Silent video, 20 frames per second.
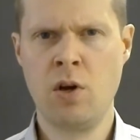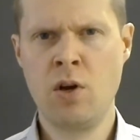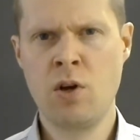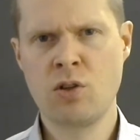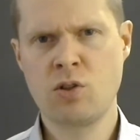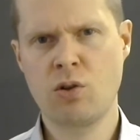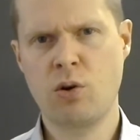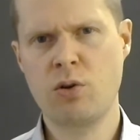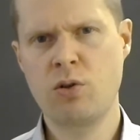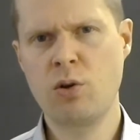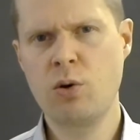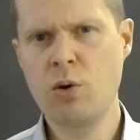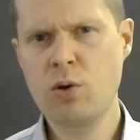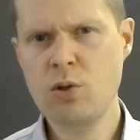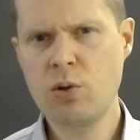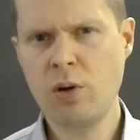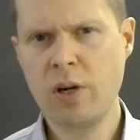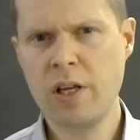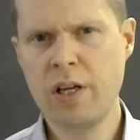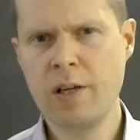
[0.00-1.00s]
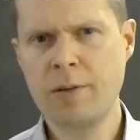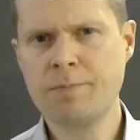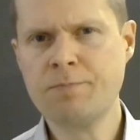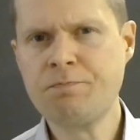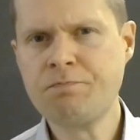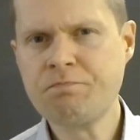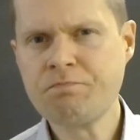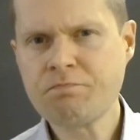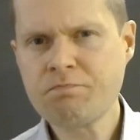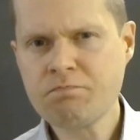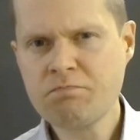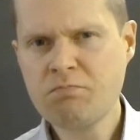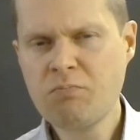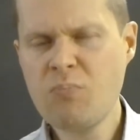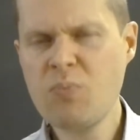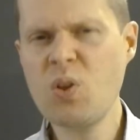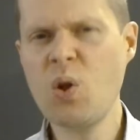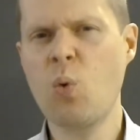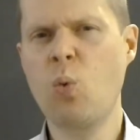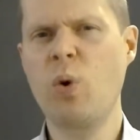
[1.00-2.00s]
So usually
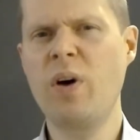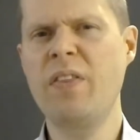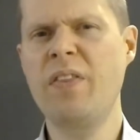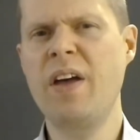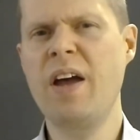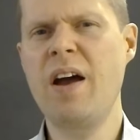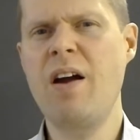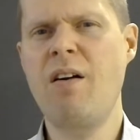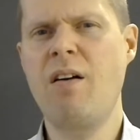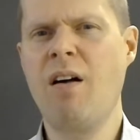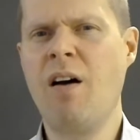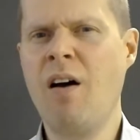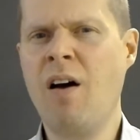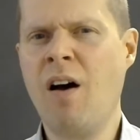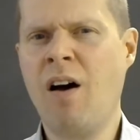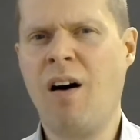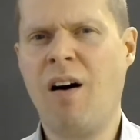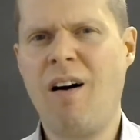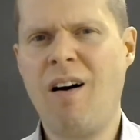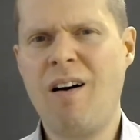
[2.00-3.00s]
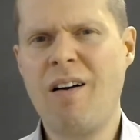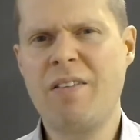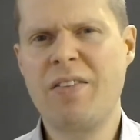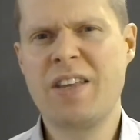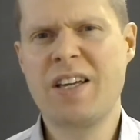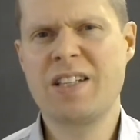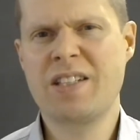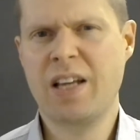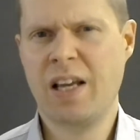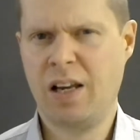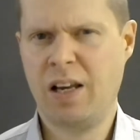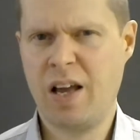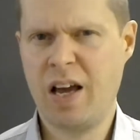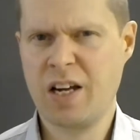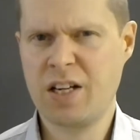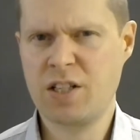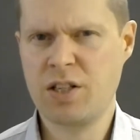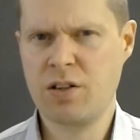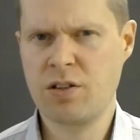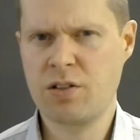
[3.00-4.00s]
when there are these
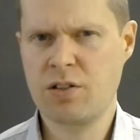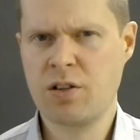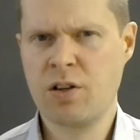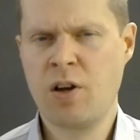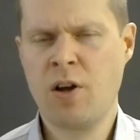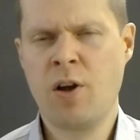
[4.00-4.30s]
elections,